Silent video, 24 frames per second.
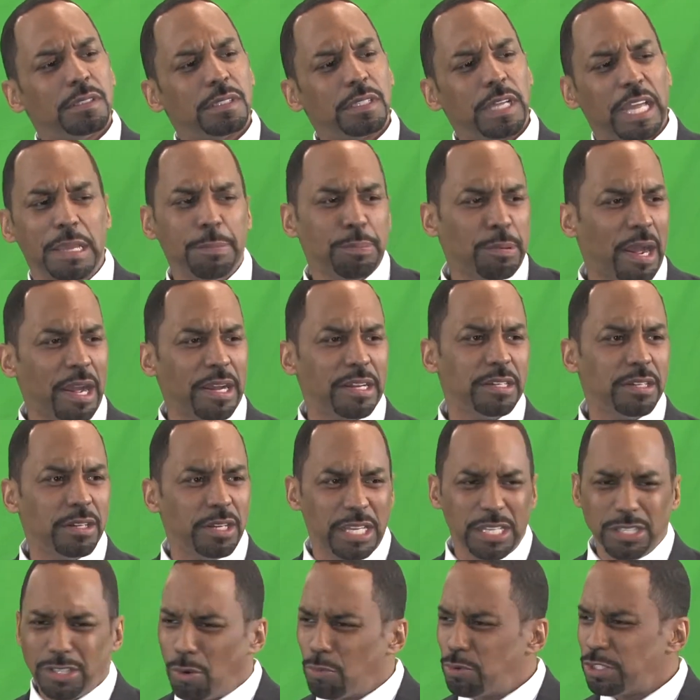He probably
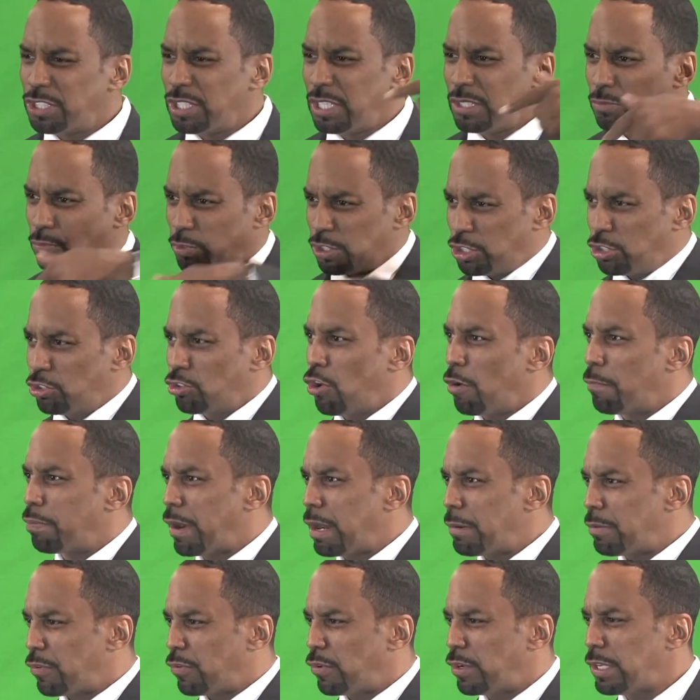he know what you what you gonna
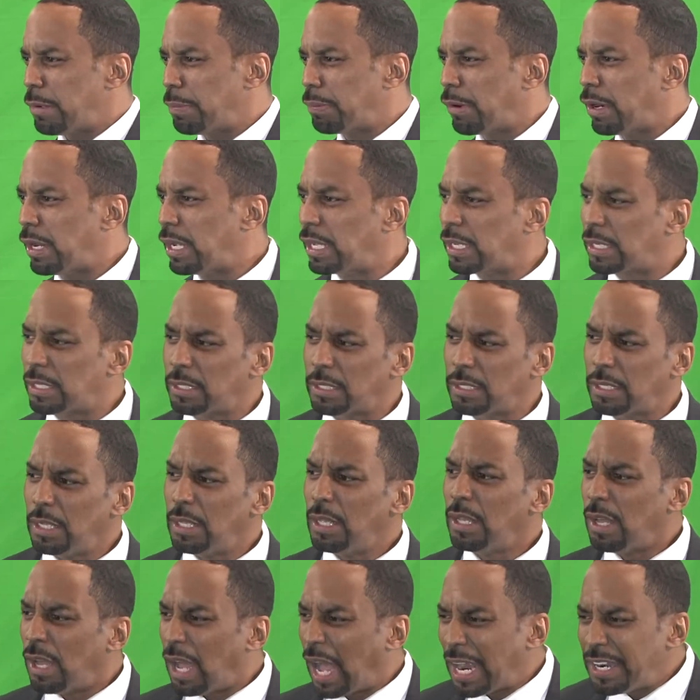pray before you pray it.
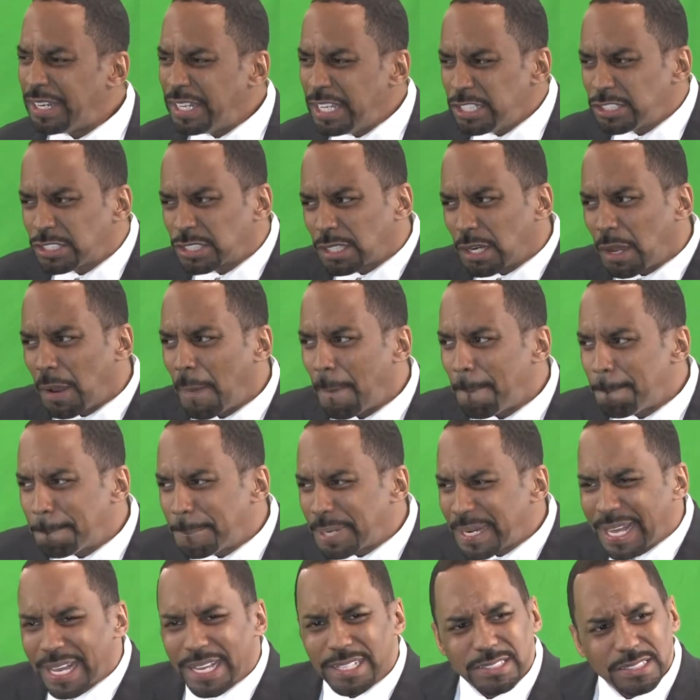I need you to
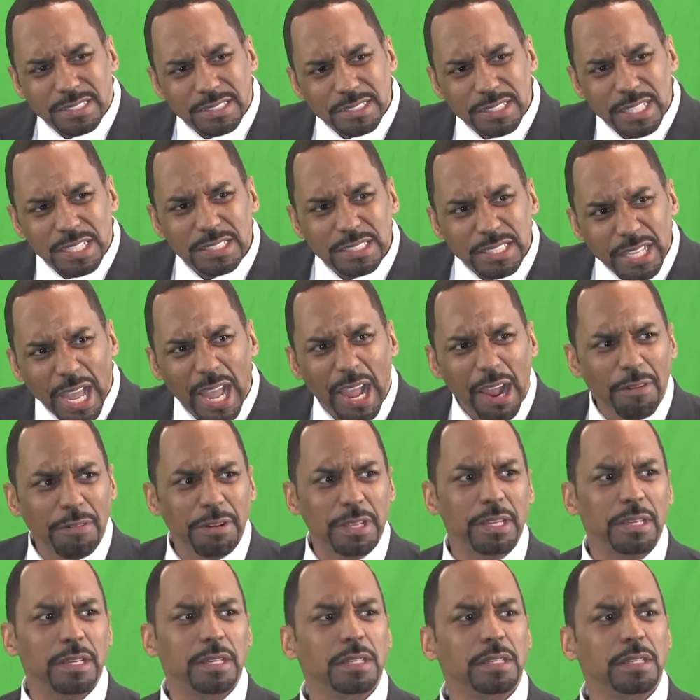bless this area.